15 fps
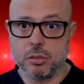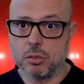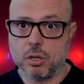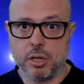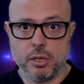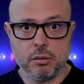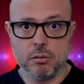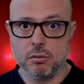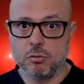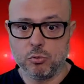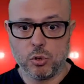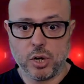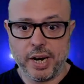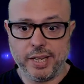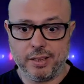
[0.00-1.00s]
Bitcoin
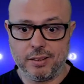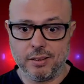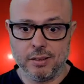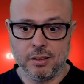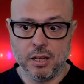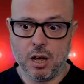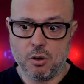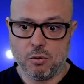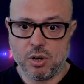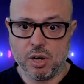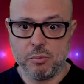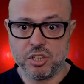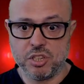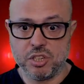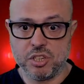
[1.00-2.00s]
right now.
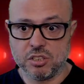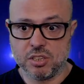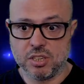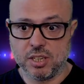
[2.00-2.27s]
I'm just